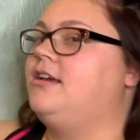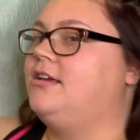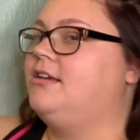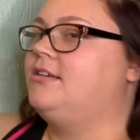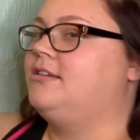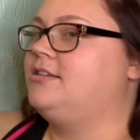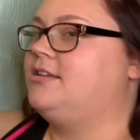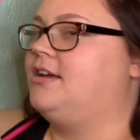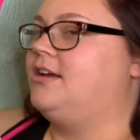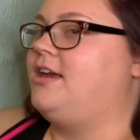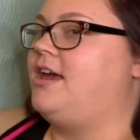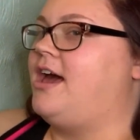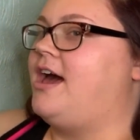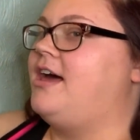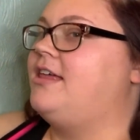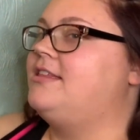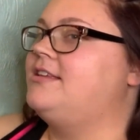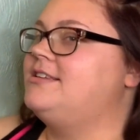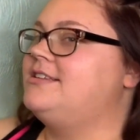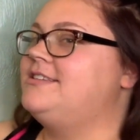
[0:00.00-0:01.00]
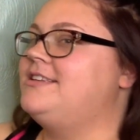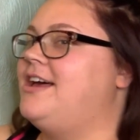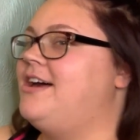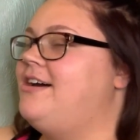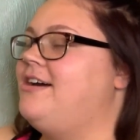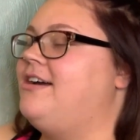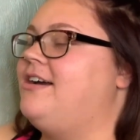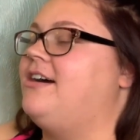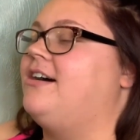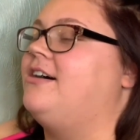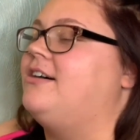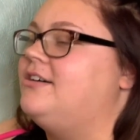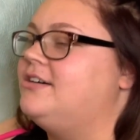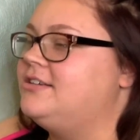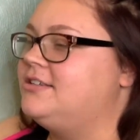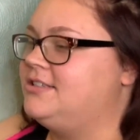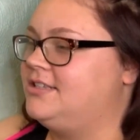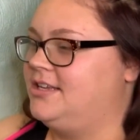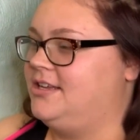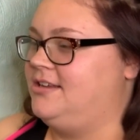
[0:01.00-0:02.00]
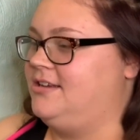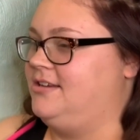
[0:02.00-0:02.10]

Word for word: So yeah, this is how it goes.